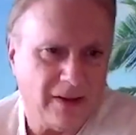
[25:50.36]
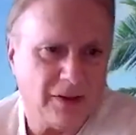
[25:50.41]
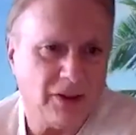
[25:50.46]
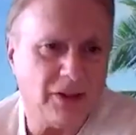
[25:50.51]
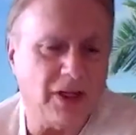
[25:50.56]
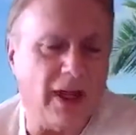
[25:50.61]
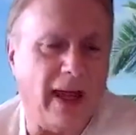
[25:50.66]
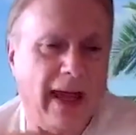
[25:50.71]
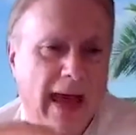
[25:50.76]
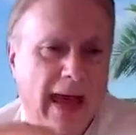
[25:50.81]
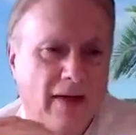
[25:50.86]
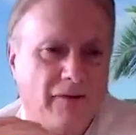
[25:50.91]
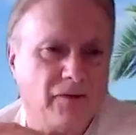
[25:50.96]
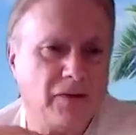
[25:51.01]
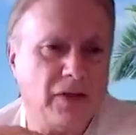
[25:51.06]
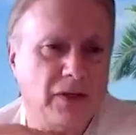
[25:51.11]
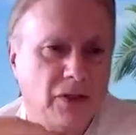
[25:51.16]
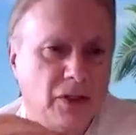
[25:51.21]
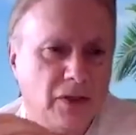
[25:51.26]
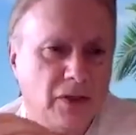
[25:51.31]
to have
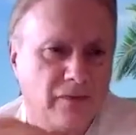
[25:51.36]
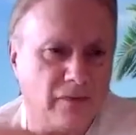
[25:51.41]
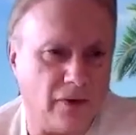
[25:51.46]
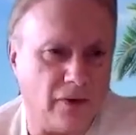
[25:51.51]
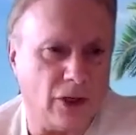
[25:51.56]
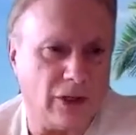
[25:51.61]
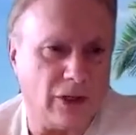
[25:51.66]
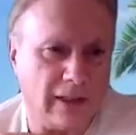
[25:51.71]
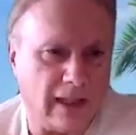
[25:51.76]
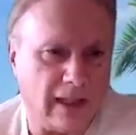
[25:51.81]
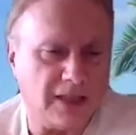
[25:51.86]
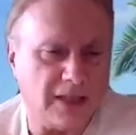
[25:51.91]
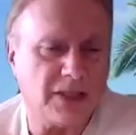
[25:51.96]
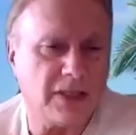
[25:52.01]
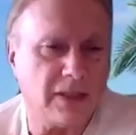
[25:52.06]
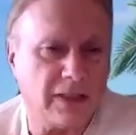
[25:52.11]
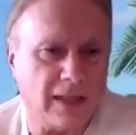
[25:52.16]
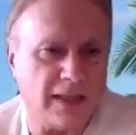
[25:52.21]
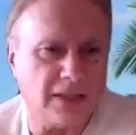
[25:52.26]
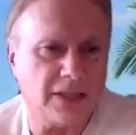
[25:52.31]
to divert
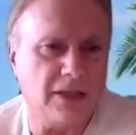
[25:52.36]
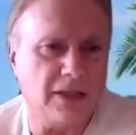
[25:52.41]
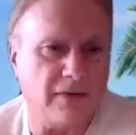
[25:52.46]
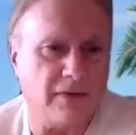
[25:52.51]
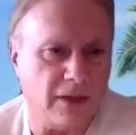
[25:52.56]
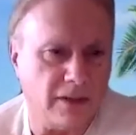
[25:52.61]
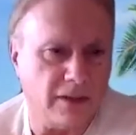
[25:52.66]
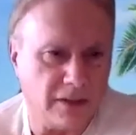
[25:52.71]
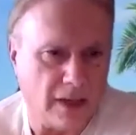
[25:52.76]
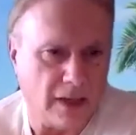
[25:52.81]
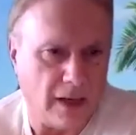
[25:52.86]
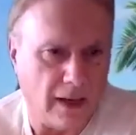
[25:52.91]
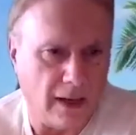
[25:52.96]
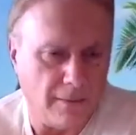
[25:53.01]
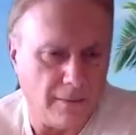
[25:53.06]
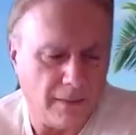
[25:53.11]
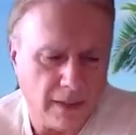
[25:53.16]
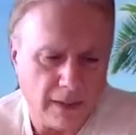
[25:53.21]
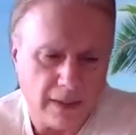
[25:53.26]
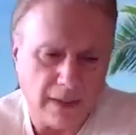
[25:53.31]
less and less of their
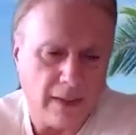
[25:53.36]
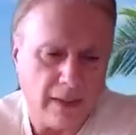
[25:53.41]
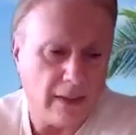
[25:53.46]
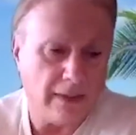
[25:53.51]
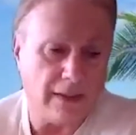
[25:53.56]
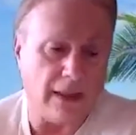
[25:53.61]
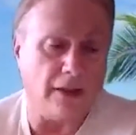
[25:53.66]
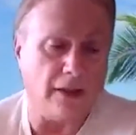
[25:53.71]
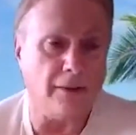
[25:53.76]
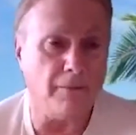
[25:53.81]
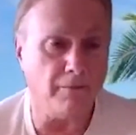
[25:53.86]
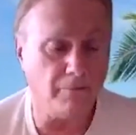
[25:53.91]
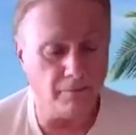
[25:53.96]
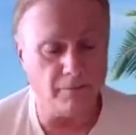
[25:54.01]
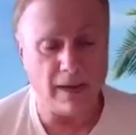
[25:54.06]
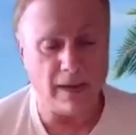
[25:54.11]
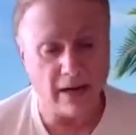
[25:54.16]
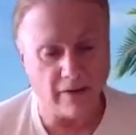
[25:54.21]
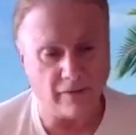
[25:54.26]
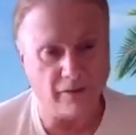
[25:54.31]
time. Now, the
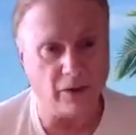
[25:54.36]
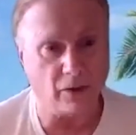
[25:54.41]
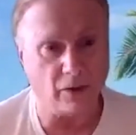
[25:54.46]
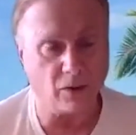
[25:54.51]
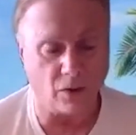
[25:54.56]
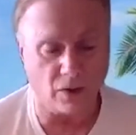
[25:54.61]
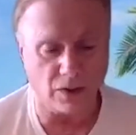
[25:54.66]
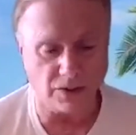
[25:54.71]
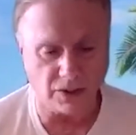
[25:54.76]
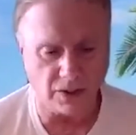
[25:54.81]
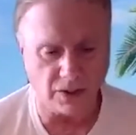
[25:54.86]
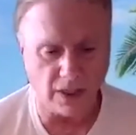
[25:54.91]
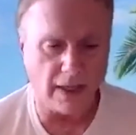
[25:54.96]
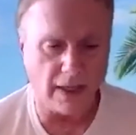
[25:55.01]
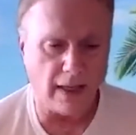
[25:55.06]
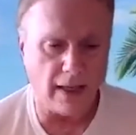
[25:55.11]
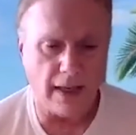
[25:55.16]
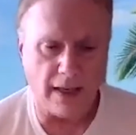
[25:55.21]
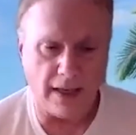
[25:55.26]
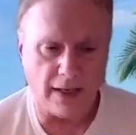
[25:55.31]
benefit, of course,
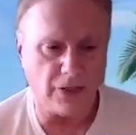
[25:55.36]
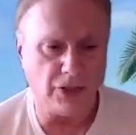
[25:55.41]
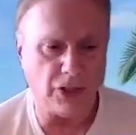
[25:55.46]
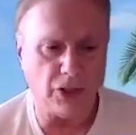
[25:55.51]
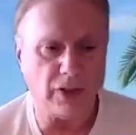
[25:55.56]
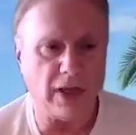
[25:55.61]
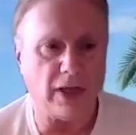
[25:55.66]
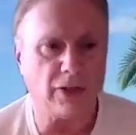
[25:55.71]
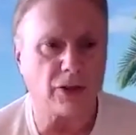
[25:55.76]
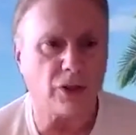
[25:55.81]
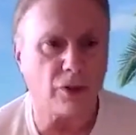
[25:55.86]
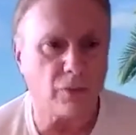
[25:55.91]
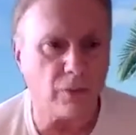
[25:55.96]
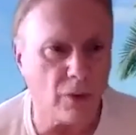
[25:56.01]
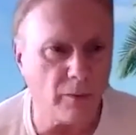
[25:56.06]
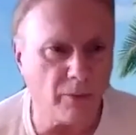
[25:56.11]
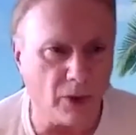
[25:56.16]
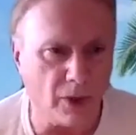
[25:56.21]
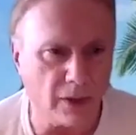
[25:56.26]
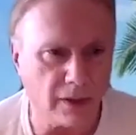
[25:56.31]
is you get
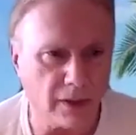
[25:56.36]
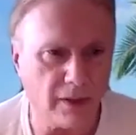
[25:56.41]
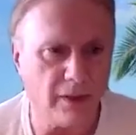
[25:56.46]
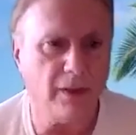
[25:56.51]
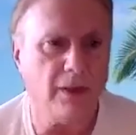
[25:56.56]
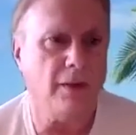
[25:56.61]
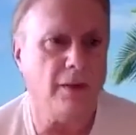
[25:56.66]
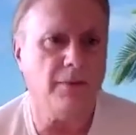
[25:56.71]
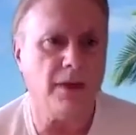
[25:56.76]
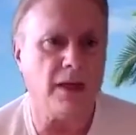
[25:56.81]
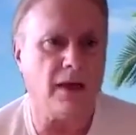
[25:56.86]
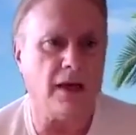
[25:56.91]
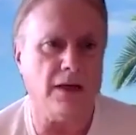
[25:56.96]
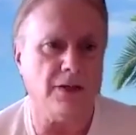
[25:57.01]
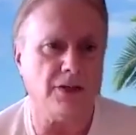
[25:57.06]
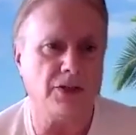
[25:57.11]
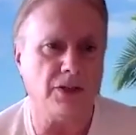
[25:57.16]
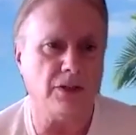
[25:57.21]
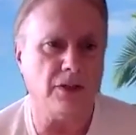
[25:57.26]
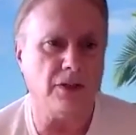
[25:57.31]
throughput,
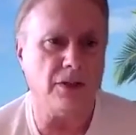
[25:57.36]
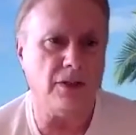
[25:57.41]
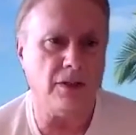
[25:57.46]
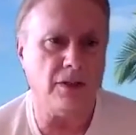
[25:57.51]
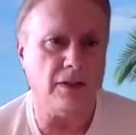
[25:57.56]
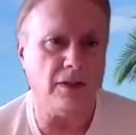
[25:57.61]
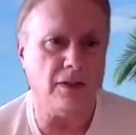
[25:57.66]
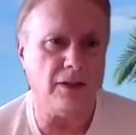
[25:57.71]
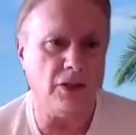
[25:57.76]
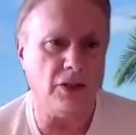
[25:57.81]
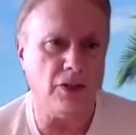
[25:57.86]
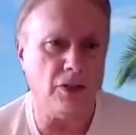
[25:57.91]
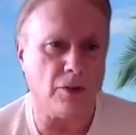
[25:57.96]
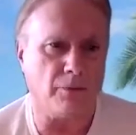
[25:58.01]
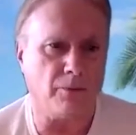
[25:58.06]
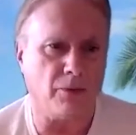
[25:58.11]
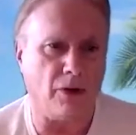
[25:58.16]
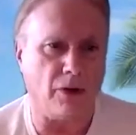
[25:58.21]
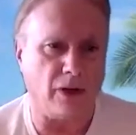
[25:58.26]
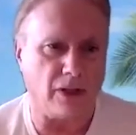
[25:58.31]
because your
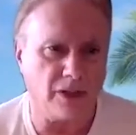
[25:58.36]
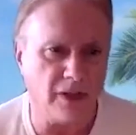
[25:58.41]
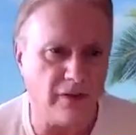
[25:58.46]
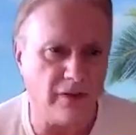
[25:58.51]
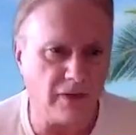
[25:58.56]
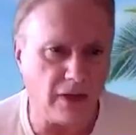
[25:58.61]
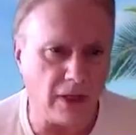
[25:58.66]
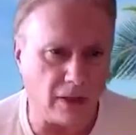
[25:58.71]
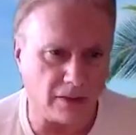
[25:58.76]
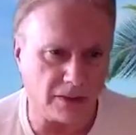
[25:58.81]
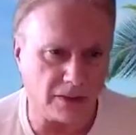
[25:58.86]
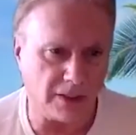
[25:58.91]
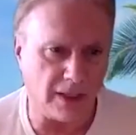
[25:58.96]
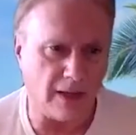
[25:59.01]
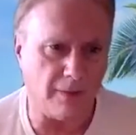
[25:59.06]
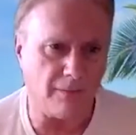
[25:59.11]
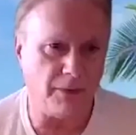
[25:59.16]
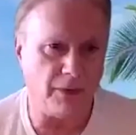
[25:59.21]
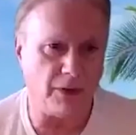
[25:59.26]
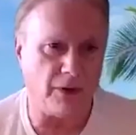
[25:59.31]
productivity goes
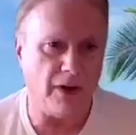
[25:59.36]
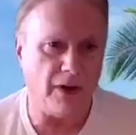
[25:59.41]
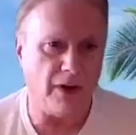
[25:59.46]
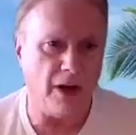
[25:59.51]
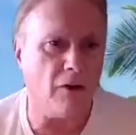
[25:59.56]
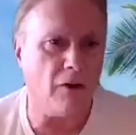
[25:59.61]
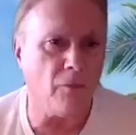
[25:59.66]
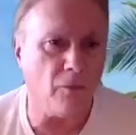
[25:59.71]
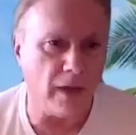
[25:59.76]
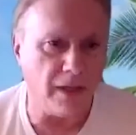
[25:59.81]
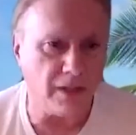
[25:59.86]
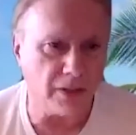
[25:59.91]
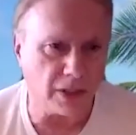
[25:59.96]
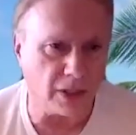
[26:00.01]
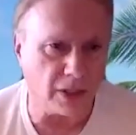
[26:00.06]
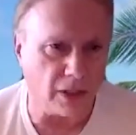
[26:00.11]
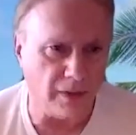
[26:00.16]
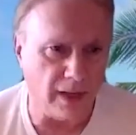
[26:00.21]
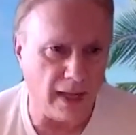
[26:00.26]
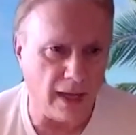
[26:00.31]
up, your error rates
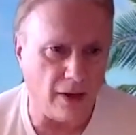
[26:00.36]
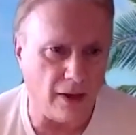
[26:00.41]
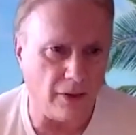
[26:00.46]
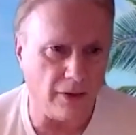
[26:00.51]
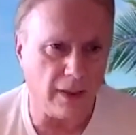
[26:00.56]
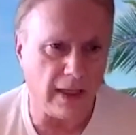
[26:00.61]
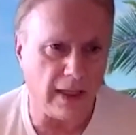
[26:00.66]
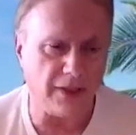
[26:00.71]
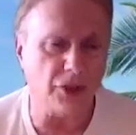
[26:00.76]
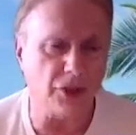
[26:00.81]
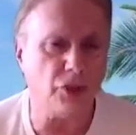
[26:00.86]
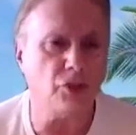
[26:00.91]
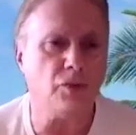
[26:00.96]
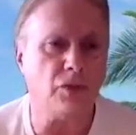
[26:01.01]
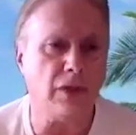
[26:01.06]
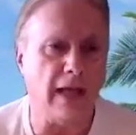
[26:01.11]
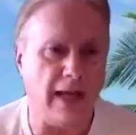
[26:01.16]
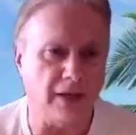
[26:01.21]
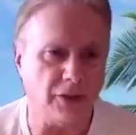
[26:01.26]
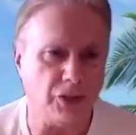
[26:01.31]
go down as
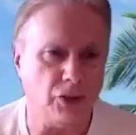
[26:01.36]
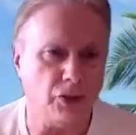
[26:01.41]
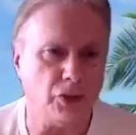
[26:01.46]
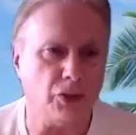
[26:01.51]
you